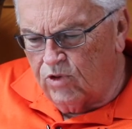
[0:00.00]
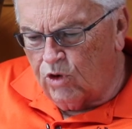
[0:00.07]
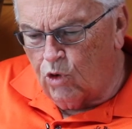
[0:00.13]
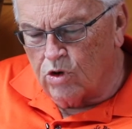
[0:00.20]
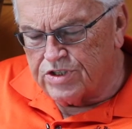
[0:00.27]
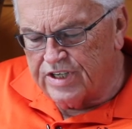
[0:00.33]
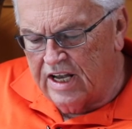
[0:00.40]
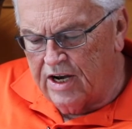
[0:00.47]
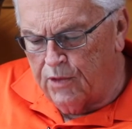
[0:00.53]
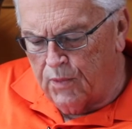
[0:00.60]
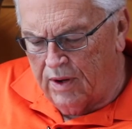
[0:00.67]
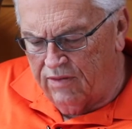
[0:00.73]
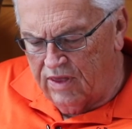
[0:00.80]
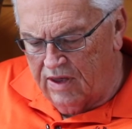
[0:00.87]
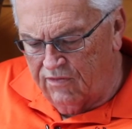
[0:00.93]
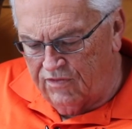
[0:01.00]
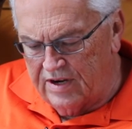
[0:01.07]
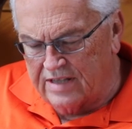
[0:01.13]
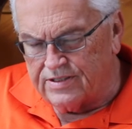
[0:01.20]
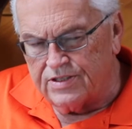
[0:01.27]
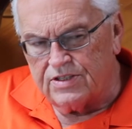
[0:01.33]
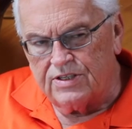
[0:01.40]
course, getting rid of the if
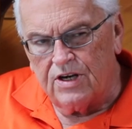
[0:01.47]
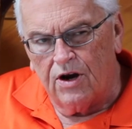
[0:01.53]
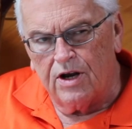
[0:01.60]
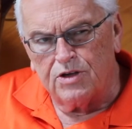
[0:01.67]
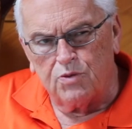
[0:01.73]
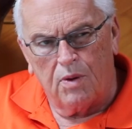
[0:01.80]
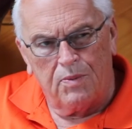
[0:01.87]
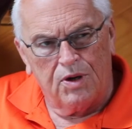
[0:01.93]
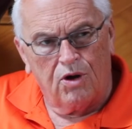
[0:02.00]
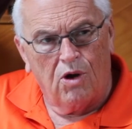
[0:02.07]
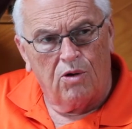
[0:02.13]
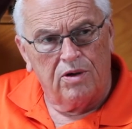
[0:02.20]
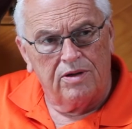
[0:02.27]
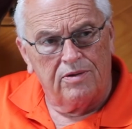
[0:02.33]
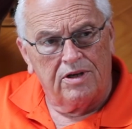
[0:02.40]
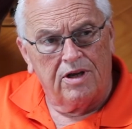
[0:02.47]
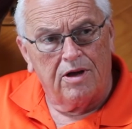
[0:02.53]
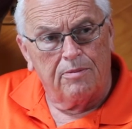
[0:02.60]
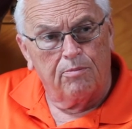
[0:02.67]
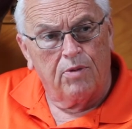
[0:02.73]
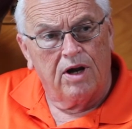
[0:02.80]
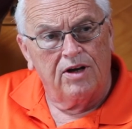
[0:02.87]
necessary is what we called it,
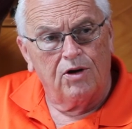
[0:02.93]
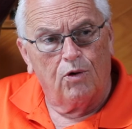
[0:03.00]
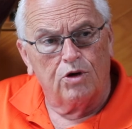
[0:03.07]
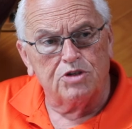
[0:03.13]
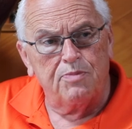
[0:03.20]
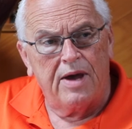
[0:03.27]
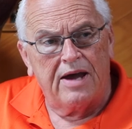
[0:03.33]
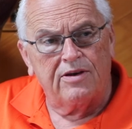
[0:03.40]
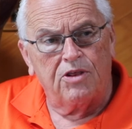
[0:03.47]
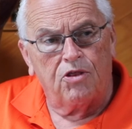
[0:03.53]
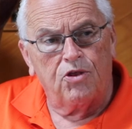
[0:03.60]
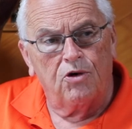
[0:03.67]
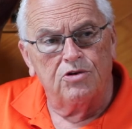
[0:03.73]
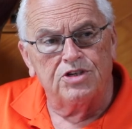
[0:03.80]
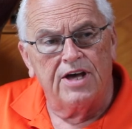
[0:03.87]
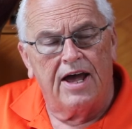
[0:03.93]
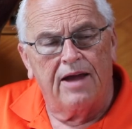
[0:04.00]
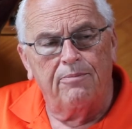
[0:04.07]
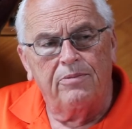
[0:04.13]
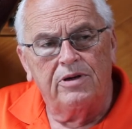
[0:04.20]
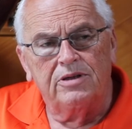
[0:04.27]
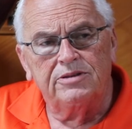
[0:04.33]
bringing the horse back the 3rd
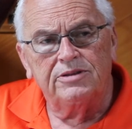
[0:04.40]
time.